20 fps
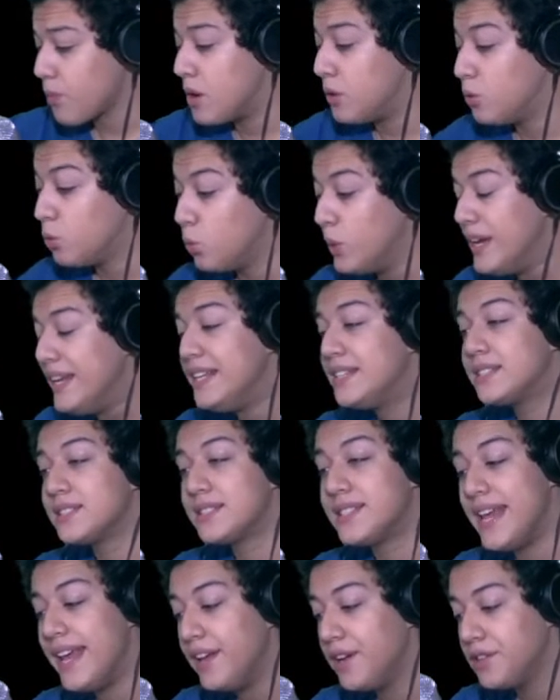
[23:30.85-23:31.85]
We need to
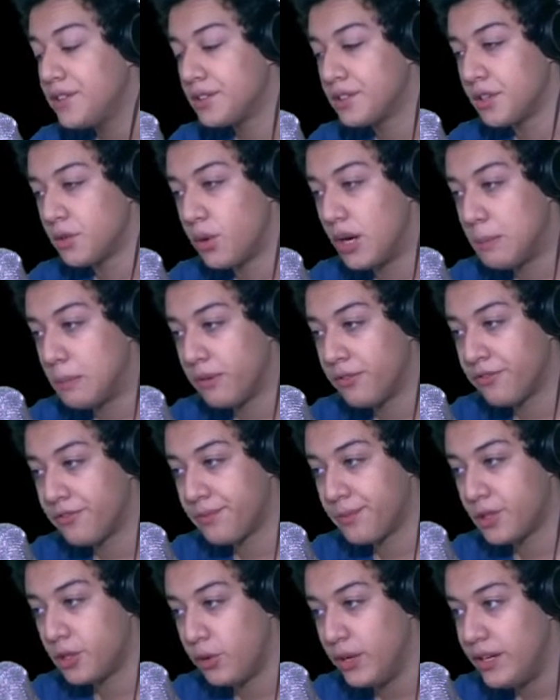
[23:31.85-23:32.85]
take her to the realm
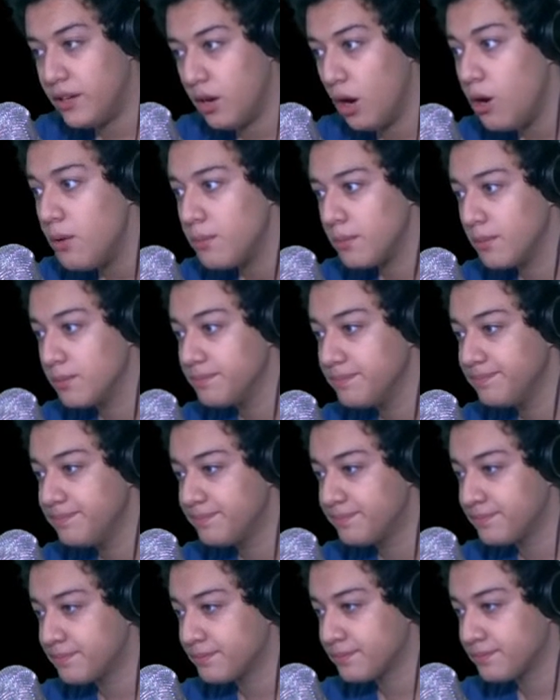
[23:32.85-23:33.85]
of green... Oh!
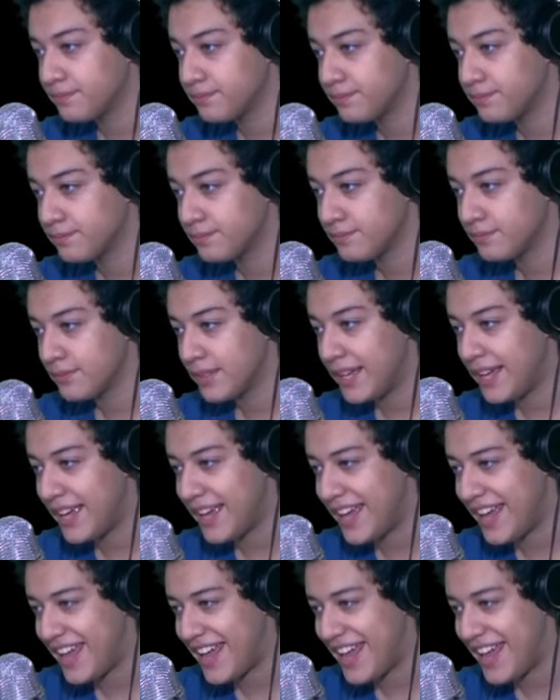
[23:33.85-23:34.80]
You're